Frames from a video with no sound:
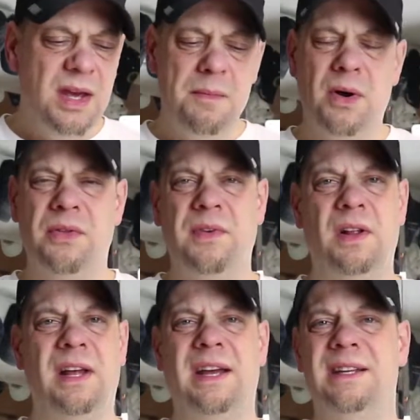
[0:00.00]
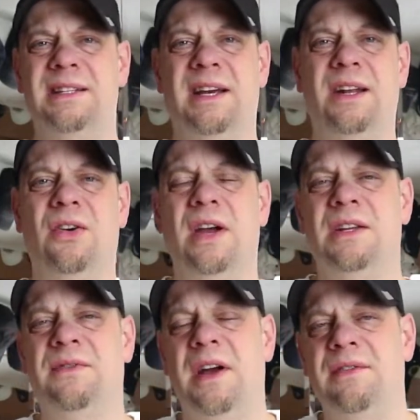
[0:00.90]
Mouthfeel, like I said, okay,
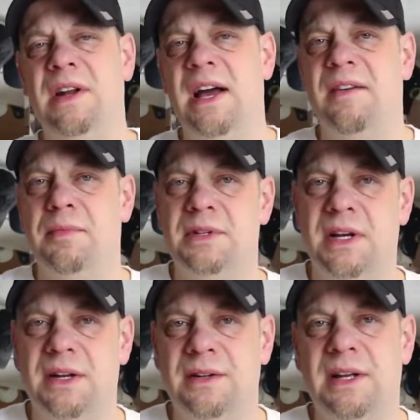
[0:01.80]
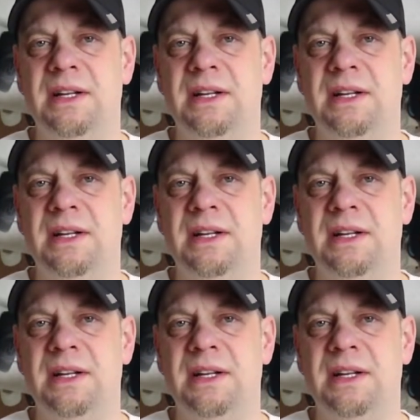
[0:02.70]
it's 5.5%.